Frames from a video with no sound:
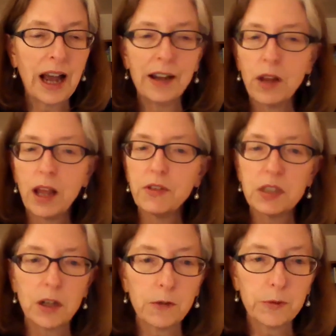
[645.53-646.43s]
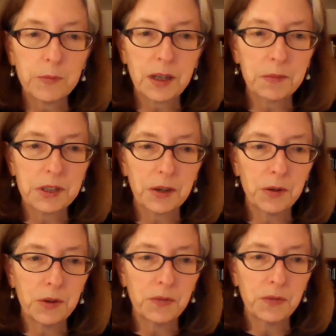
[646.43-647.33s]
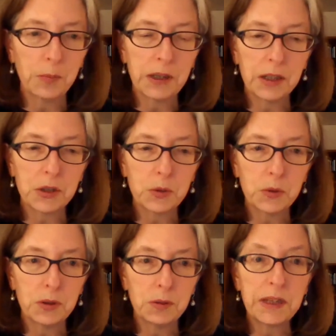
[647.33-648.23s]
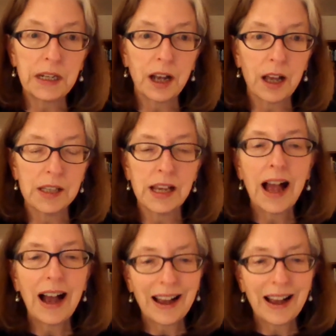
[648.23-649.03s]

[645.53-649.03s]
I don't have to start from some zero developing a tool because